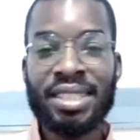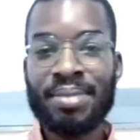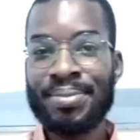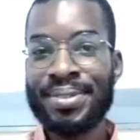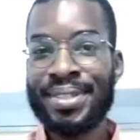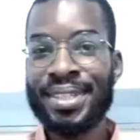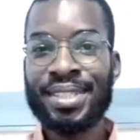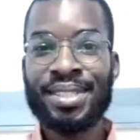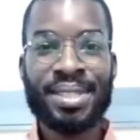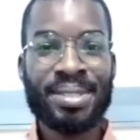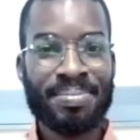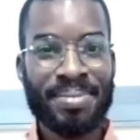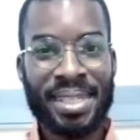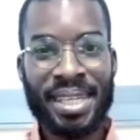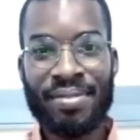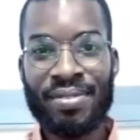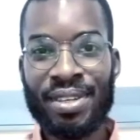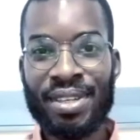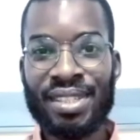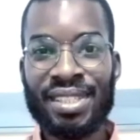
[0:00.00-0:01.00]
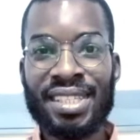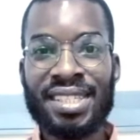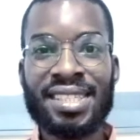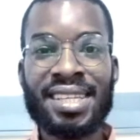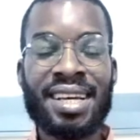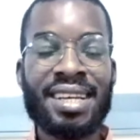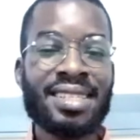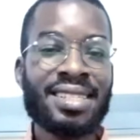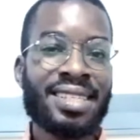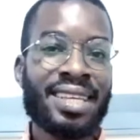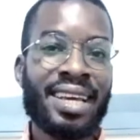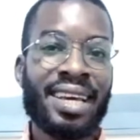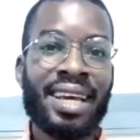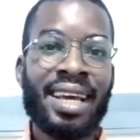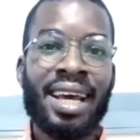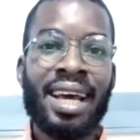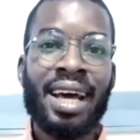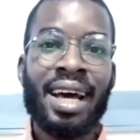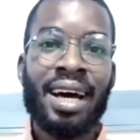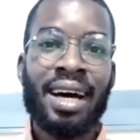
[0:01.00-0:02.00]
I'm going to be giving you this counsel
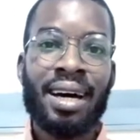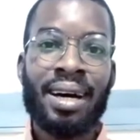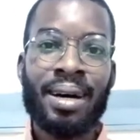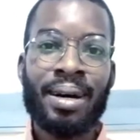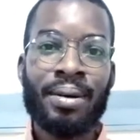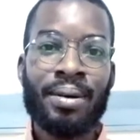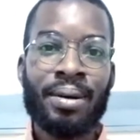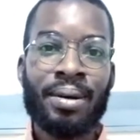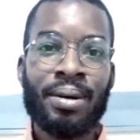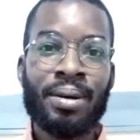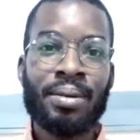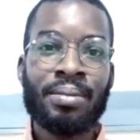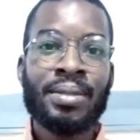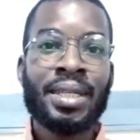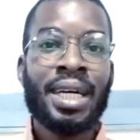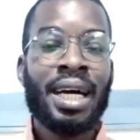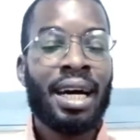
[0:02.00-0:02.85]
uh,